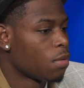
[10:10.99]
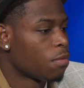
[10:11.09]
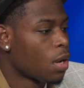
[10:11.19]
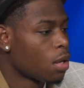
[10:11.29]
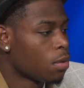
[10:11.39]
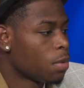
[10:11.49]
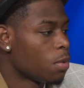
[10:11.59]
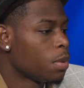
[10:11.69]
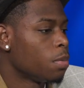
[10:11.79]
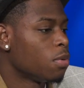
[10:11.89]
follow it, more
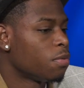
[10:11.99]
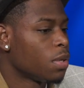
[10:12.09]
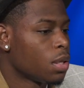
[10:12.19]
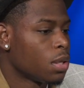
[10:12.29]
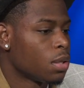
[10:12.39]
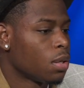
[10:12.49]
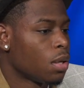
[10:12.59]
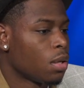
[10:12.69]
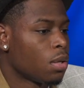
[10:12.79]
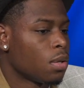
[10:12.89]
people feel it,
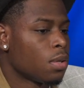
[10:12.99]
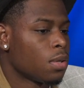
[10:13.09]
and